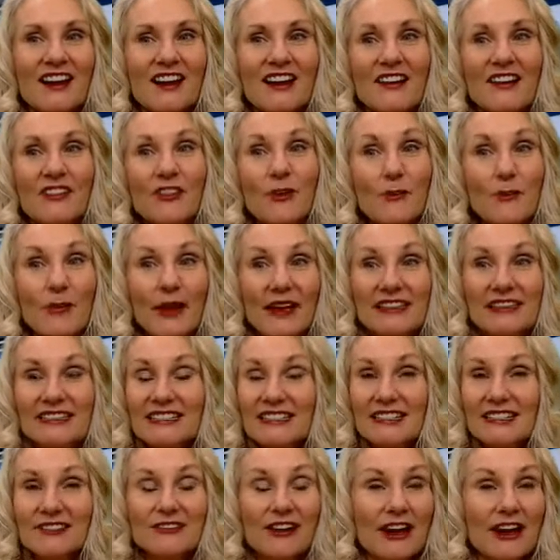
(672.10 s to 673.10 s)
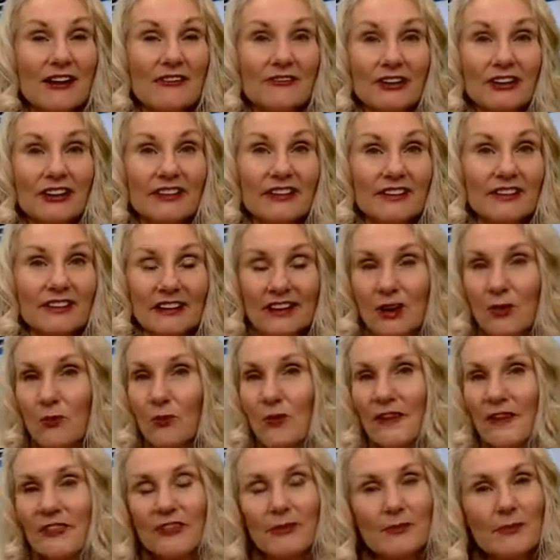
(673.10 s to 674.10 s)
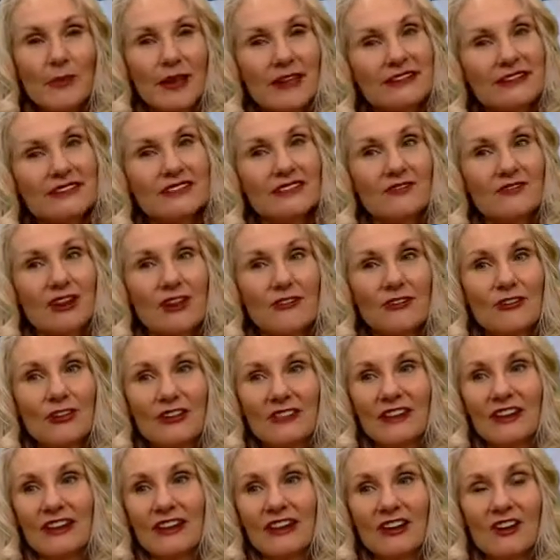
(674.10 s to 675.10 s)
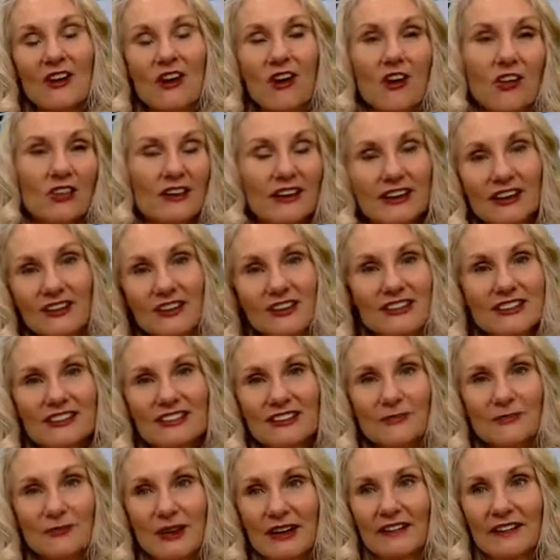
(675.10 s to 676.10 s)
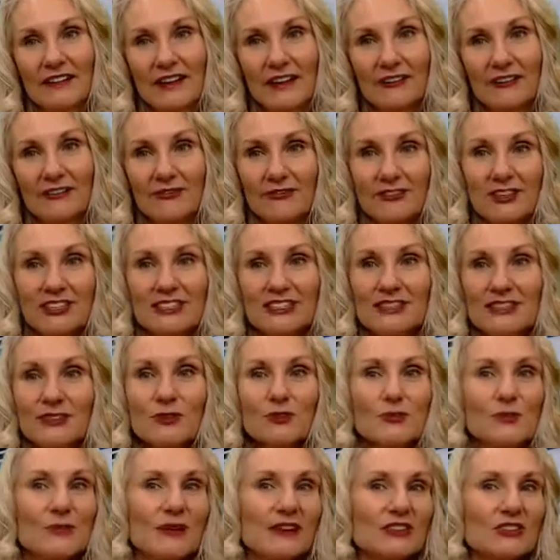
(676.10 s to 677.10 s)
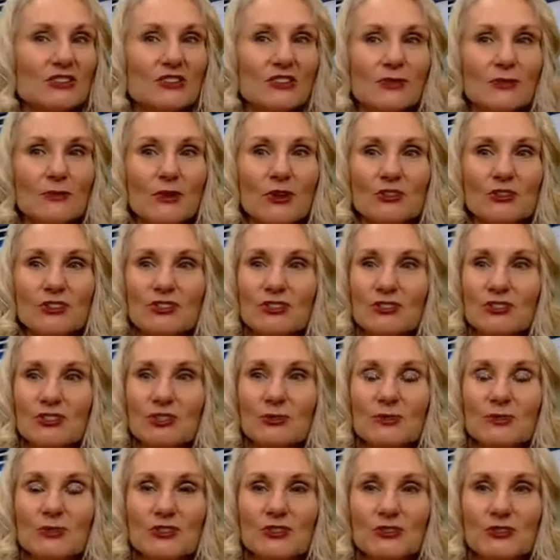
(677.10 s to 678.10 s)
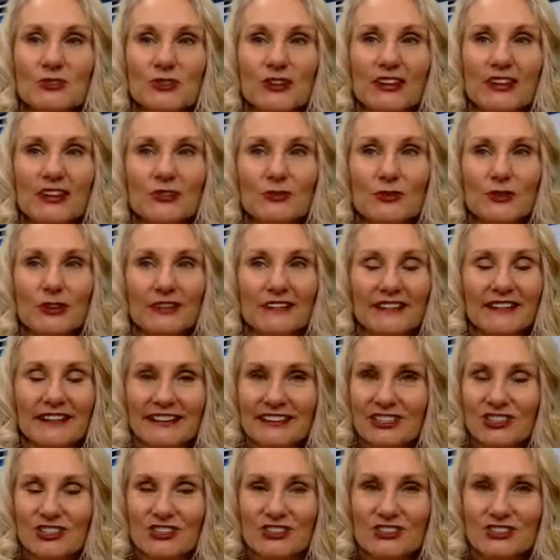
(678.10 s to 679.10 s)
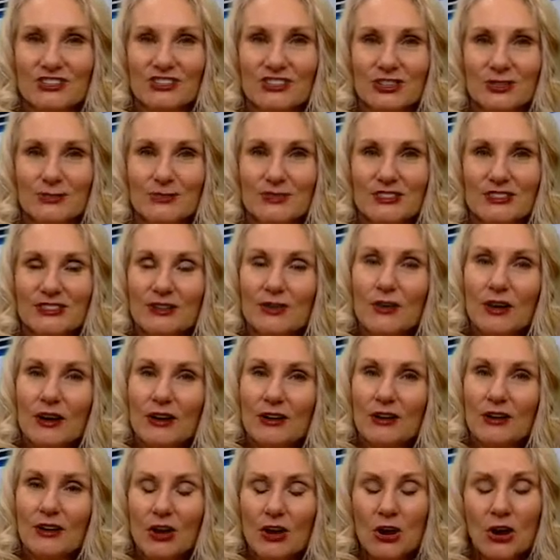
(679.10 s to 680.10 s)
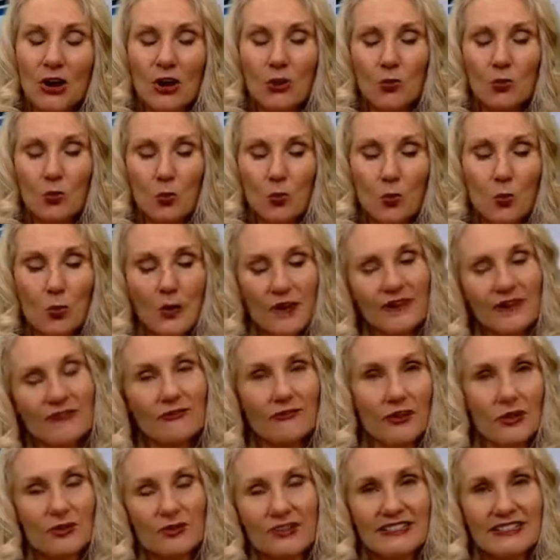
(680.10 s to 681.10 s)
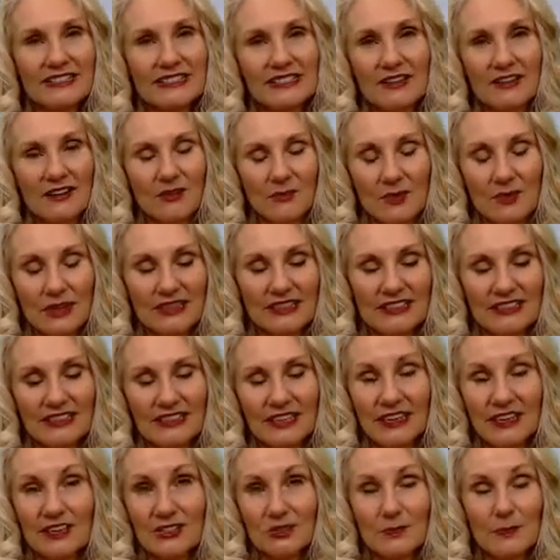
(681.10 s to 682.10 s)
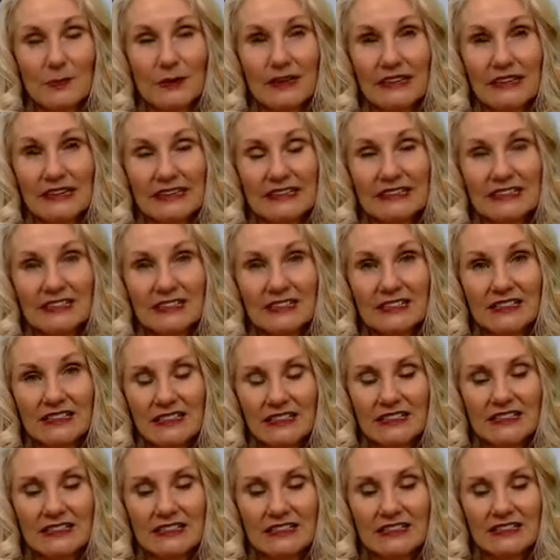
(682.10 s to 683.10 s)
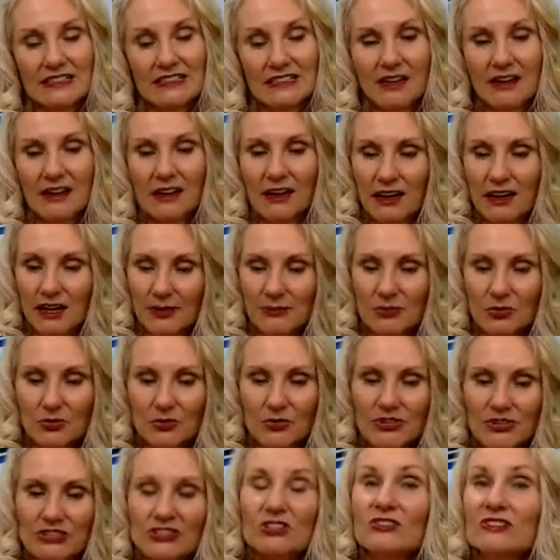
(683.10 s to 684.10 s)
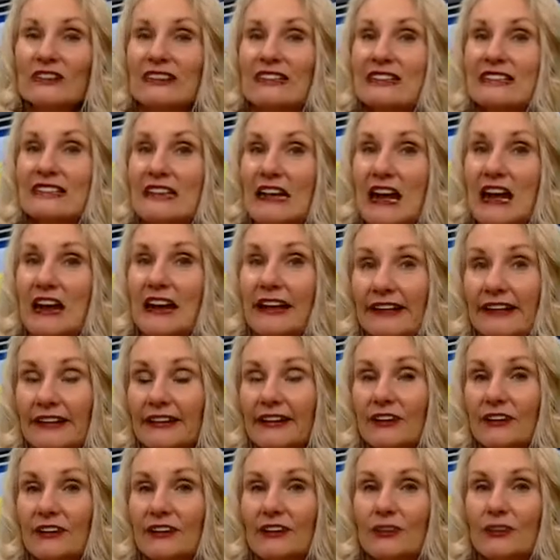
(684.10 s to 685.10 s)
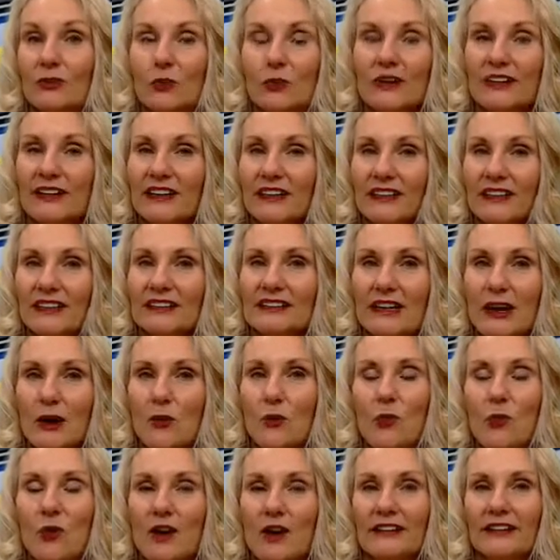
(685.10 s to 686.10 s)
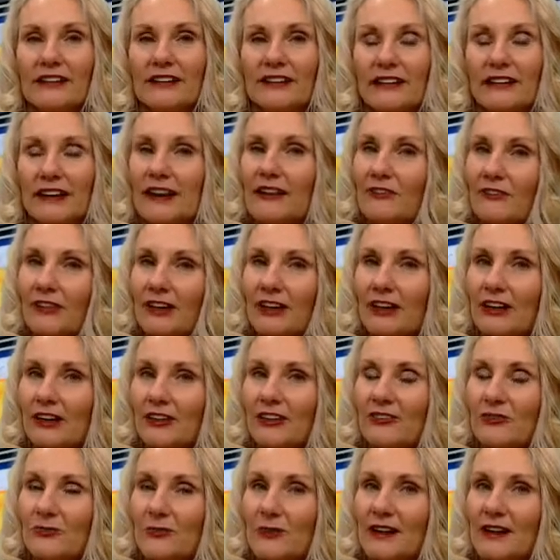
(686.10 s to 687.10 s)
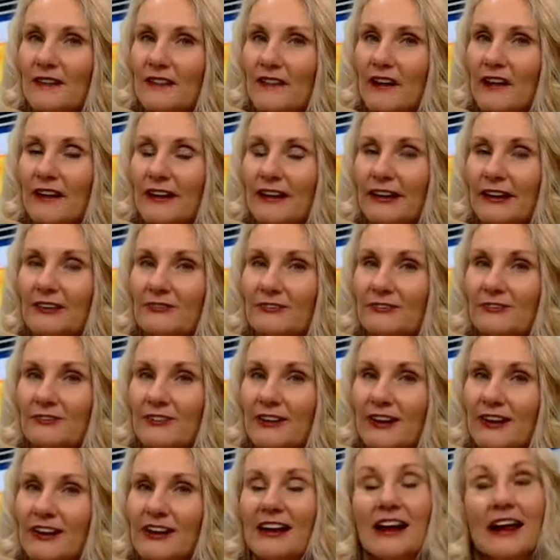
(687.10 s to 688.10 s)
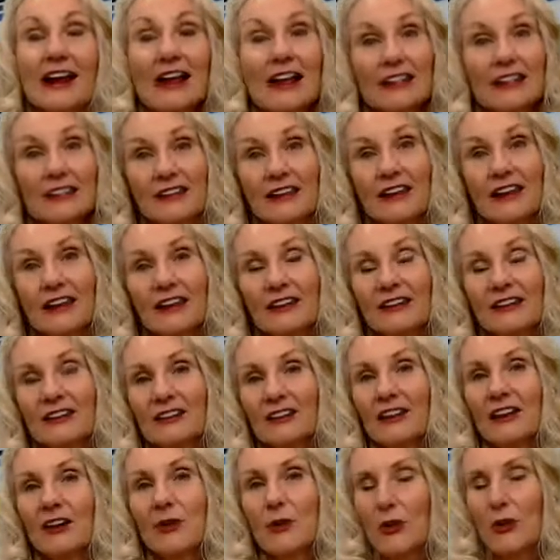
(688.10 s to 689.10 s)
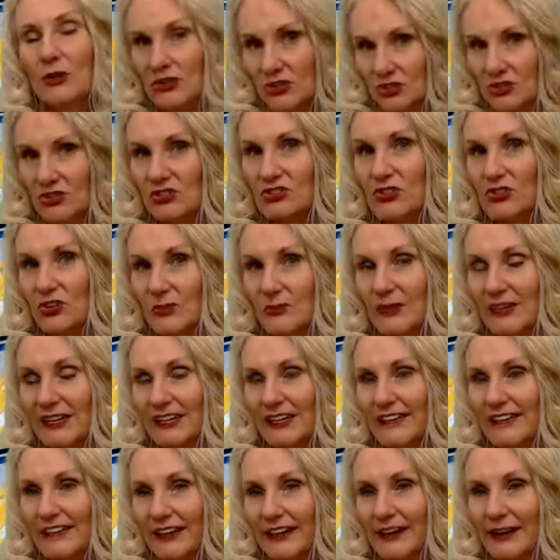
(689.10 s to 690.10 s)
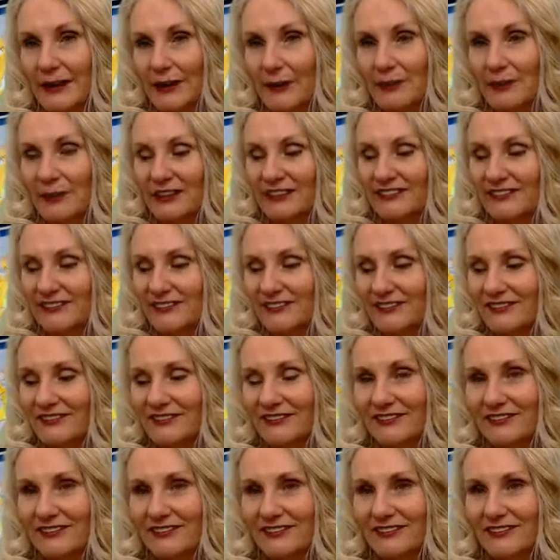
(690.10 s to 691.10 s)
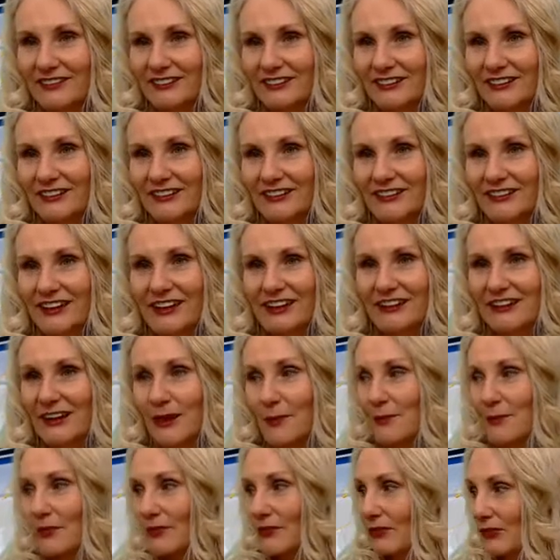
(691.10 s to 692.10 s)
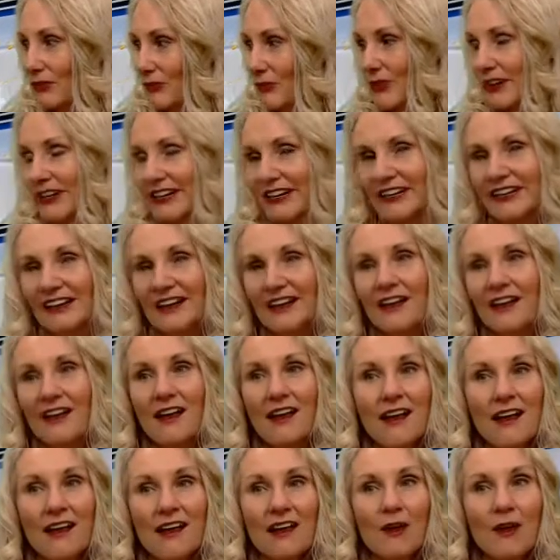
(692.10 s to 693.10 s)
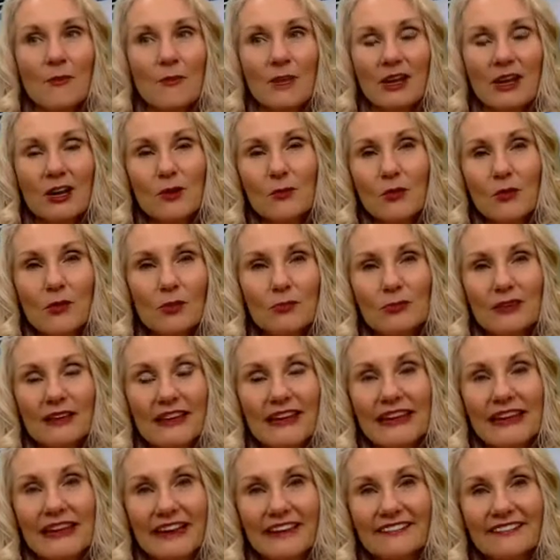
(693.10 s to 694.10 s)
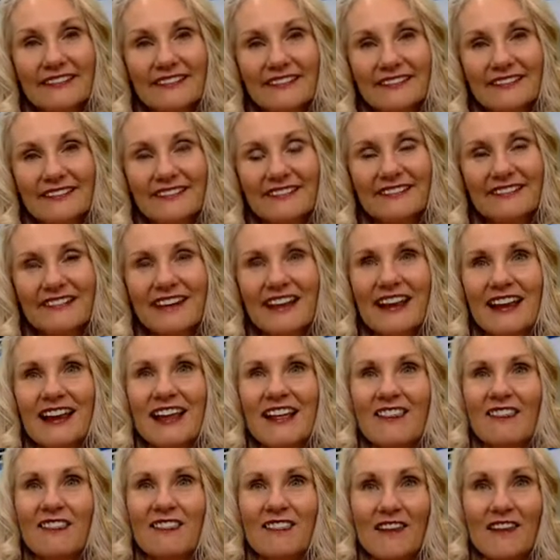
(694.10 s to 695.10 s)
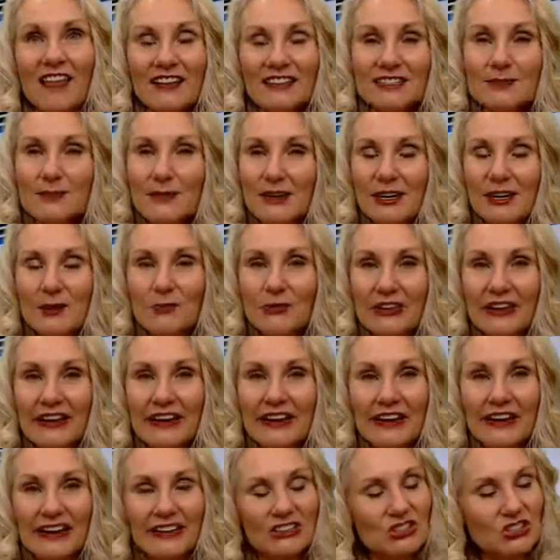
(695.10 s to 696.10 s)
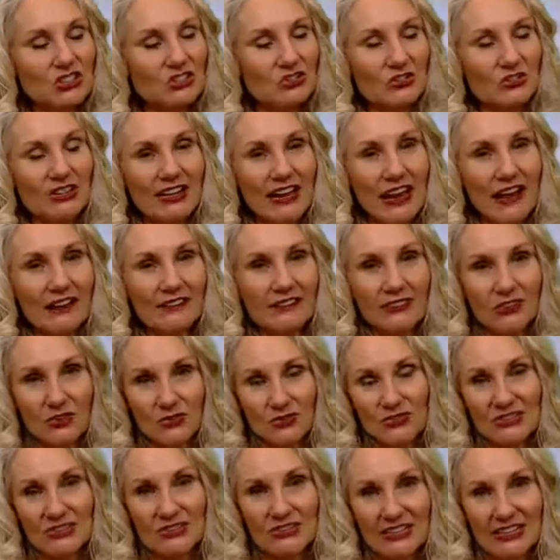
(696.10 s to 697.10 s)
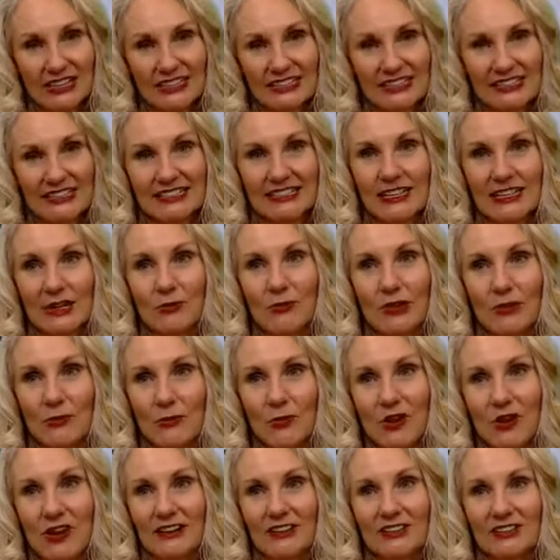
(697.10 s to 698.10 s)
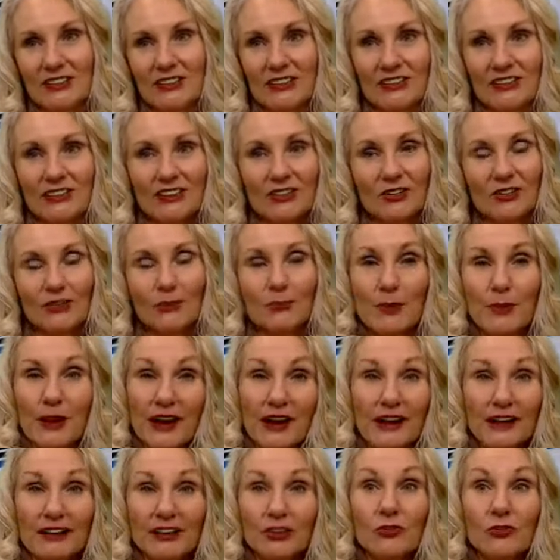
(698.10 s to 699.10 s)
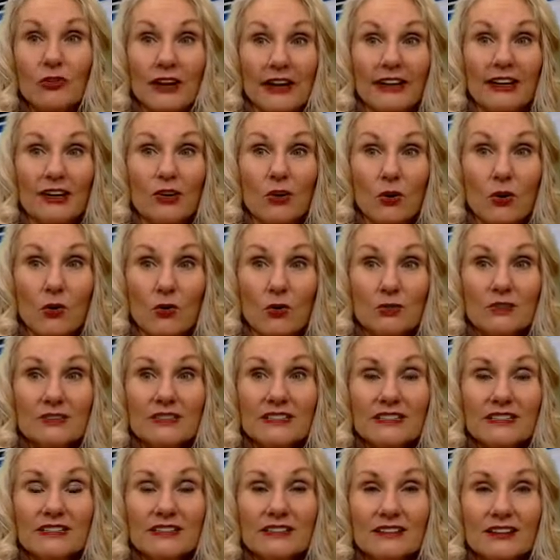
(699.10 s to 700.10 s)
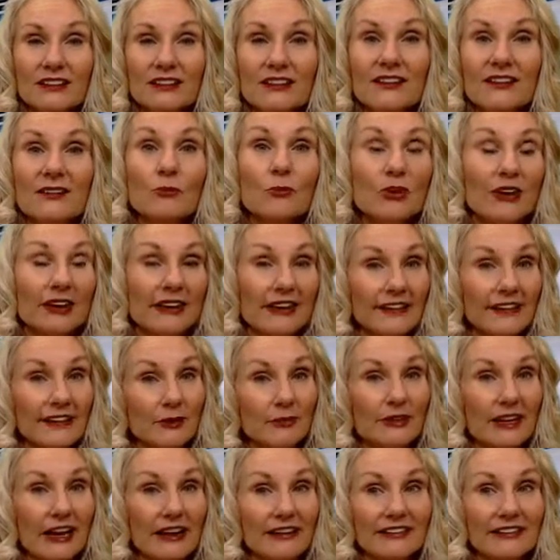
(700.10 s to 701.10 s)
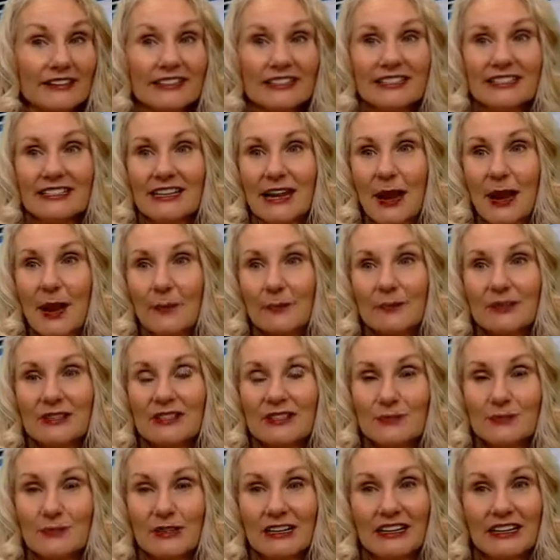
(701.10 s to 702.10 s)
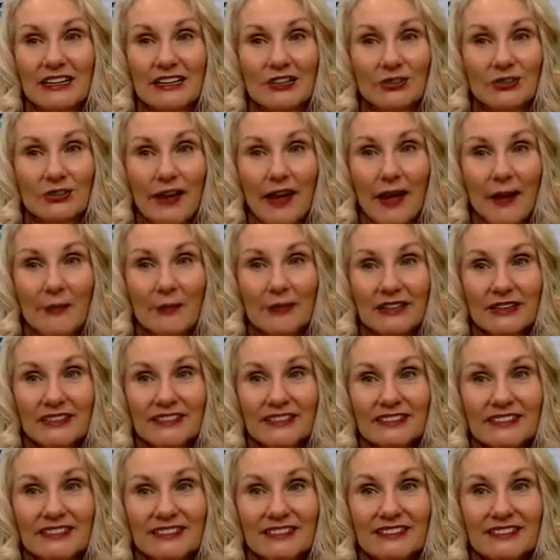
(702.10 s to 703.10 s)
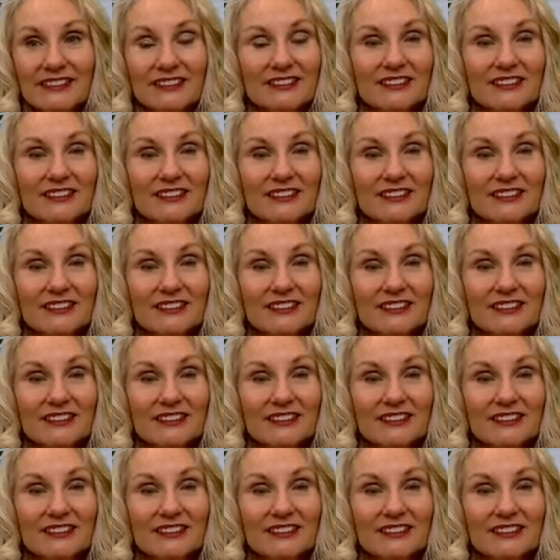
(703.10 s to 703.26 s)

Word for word: the best of everything. I want the best of everything in all areas of my life physical, mental, emotional, spiritual, and relationships. So, uh, what focusing on my desires means is I'm going to decide what it is I want in every area of my life and then start making that happen. And number three, make a bold plan. Let's make a plan to get those things that we want by creating goals, breaking them down into steps, beginning new habits,